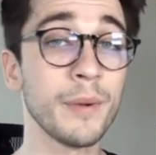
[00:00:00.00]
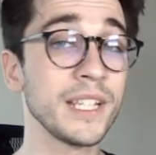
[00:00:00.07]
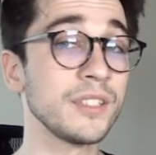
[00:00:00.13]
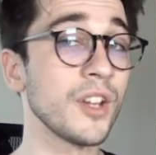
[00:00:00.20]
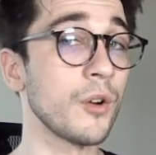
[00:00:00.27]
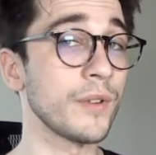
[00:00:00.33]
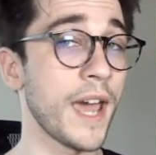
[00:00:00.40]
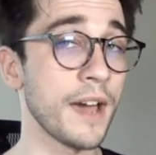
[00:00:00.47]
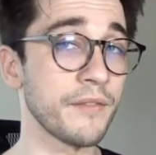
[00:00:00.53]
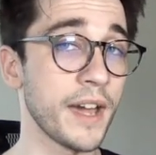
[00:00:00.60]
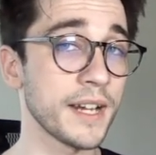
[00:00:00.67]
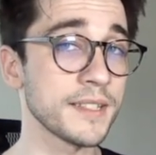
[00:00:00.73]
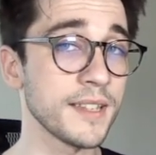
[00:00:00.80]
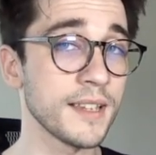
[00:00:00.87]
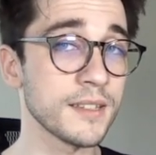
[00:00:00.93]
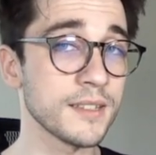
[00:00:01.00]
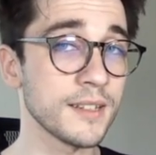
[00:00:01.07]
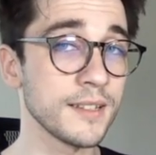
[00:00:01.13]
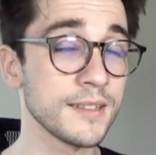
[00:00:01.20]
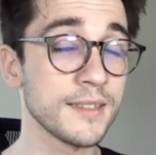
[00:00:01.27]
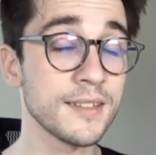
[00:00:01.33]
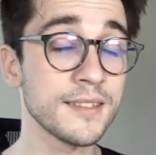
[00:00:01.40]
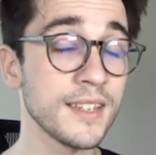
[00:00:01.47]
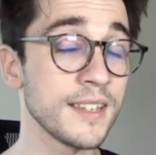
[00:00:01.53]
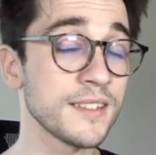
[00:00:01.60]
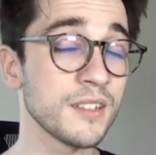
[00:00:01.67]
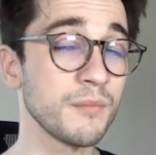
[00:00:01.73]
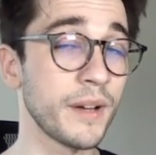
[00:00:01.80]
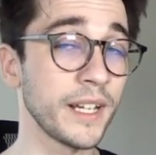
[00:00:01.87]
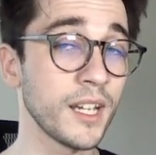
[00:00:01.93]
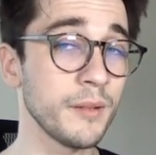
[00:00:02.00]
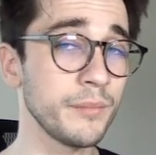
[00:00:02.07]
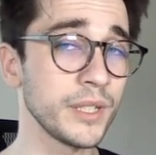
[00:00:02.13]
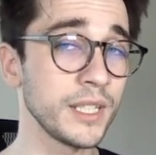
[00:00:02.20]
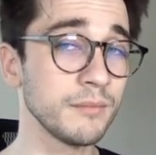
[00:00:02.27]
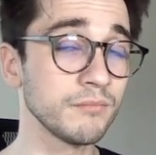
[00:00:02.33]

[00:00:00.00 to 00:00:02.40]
I don't have access because this isn't my company.